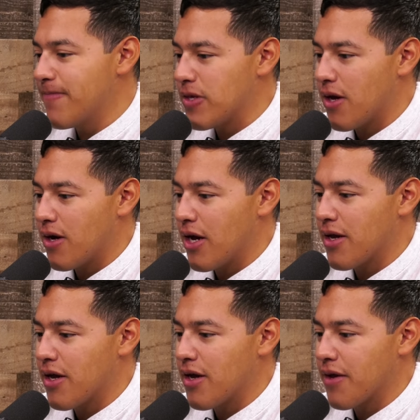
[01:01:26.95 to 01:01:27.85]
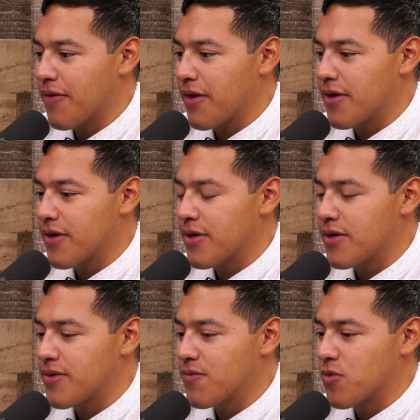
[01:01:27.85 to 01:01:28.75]
yeah, I think
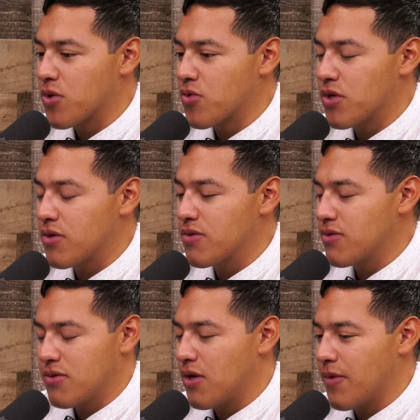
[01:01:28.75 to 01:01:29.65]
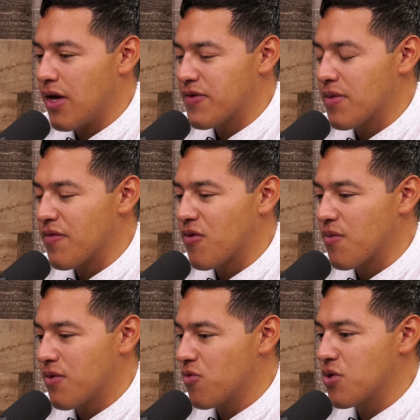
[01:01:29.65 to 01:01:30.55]
I've said it before,
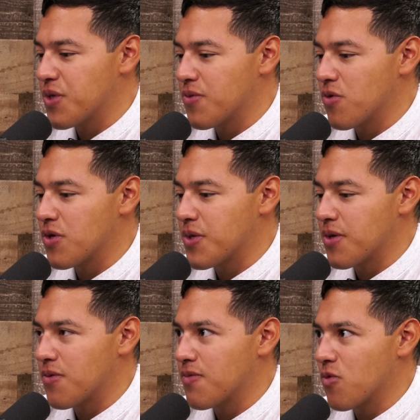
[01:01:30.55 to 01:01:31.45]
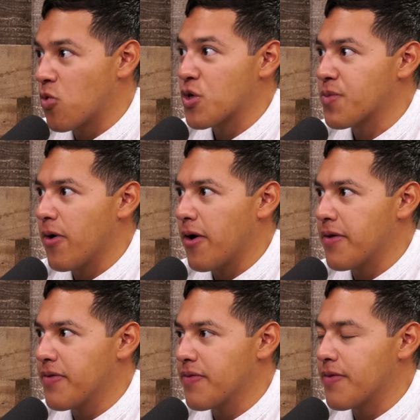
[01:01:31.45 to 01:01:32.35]
but we're just in a worse spot
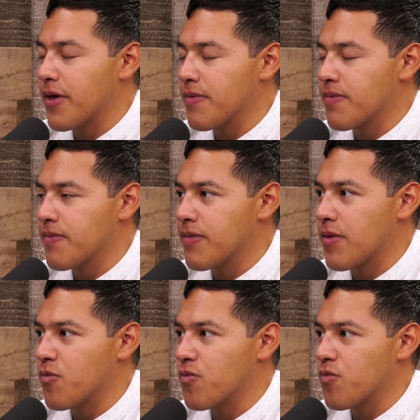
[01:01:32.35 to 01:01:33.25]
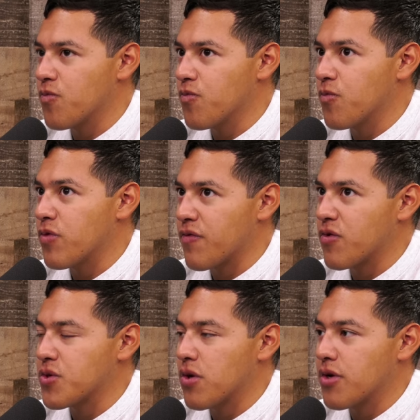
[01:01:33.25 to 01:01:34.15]
than when we
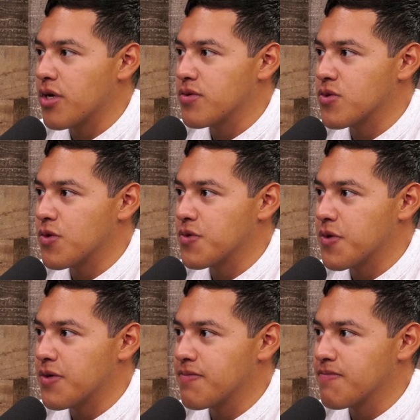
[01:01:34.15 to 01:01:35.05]
first started out in 2020.